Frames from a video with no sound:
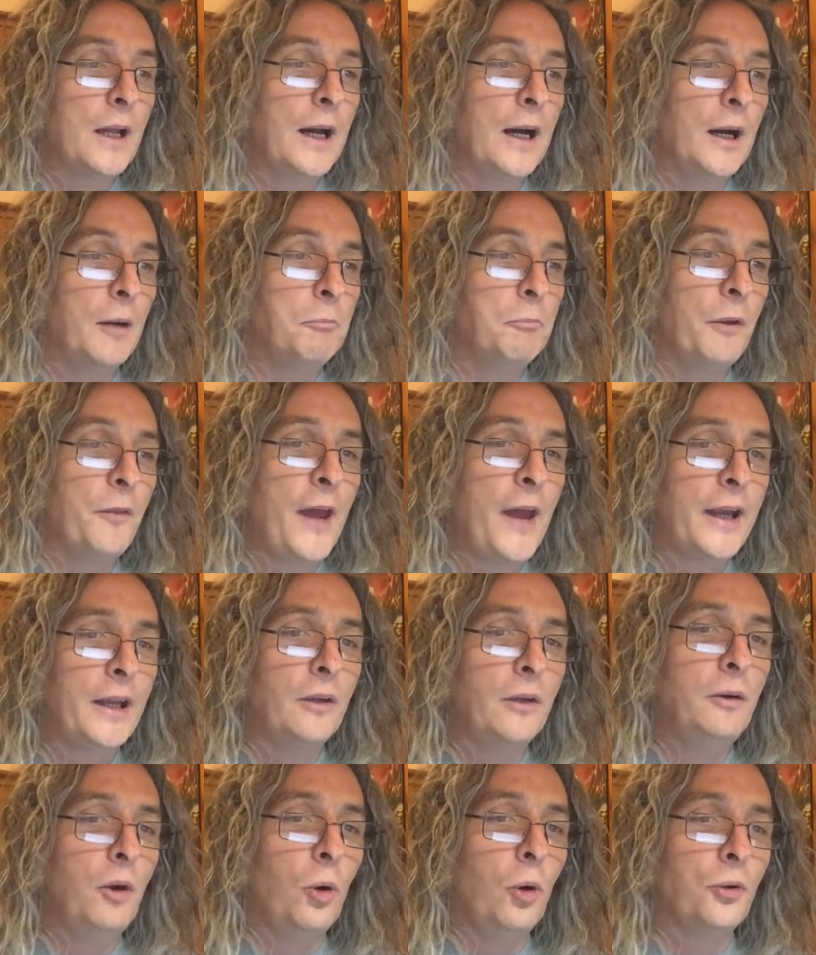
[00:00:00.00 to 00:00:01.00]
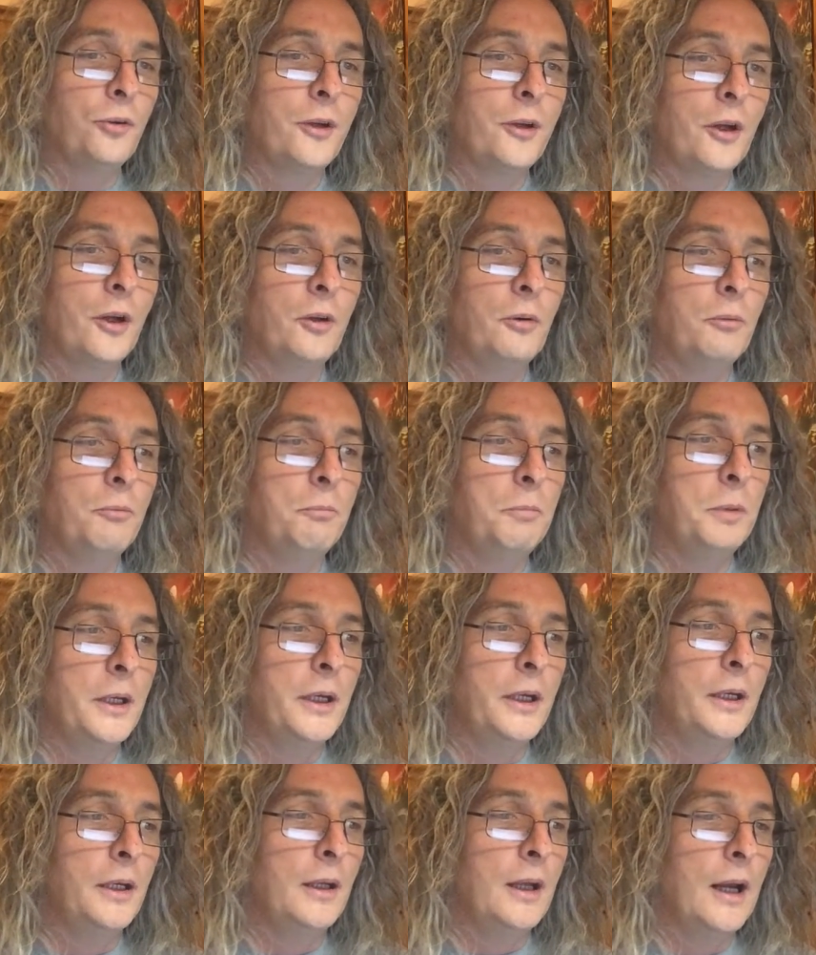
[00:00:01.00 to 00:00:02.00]
but that can also
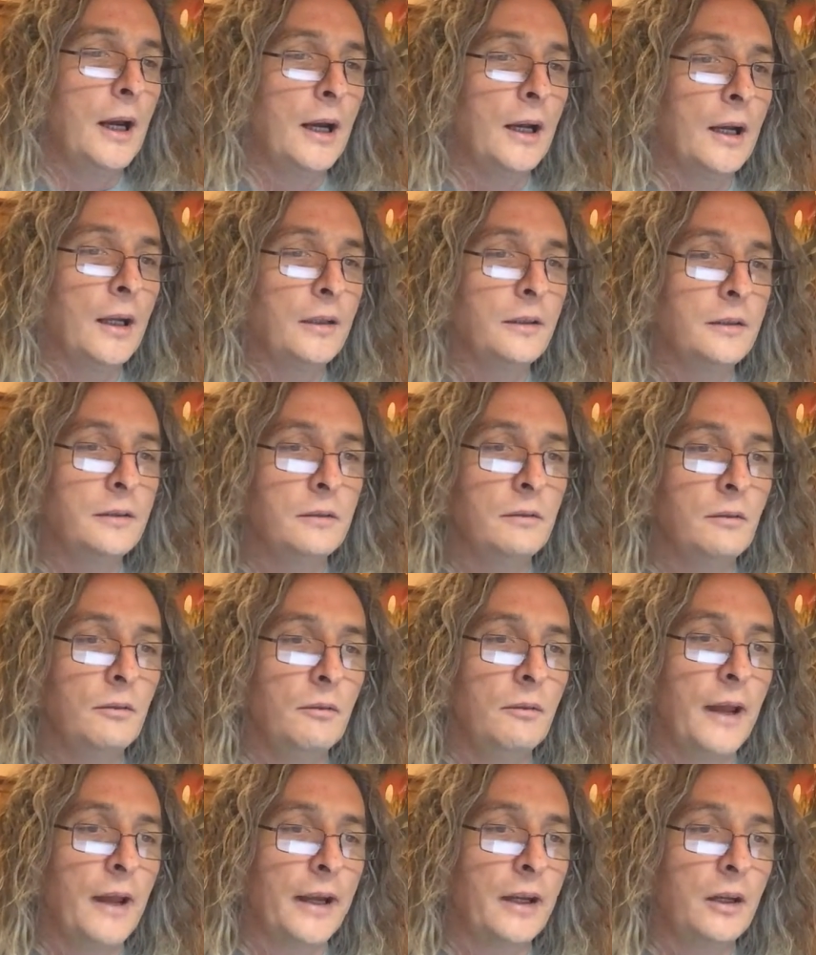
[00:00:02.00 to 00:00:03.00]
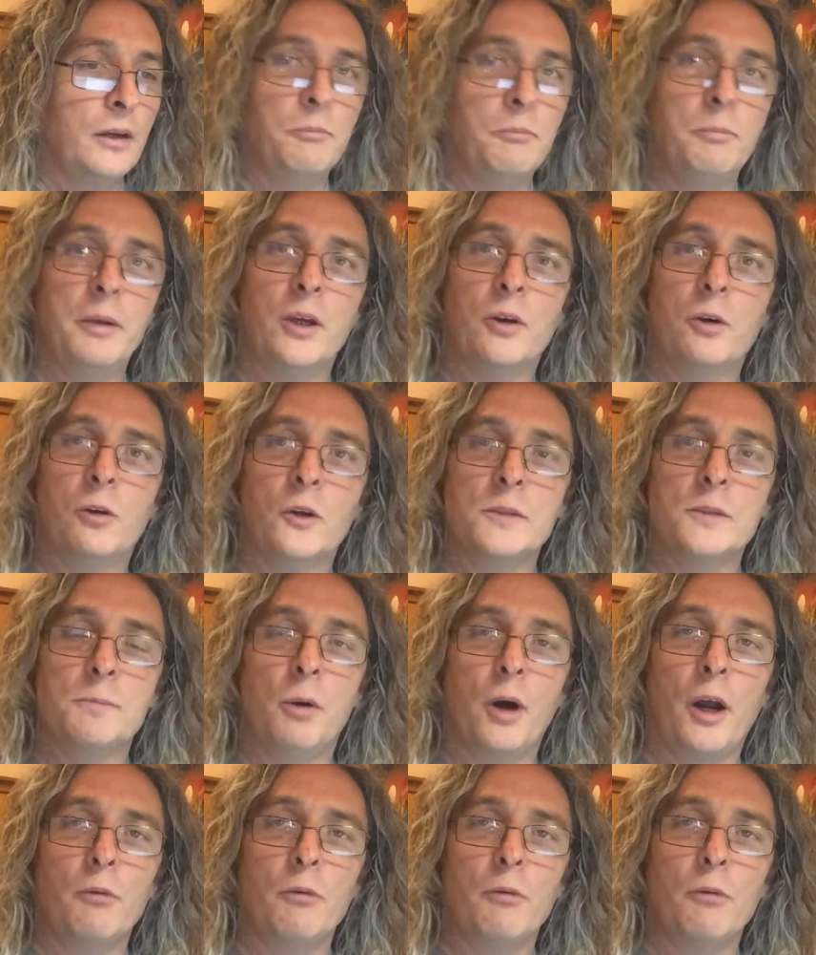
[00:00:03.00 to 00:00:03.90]
be caused by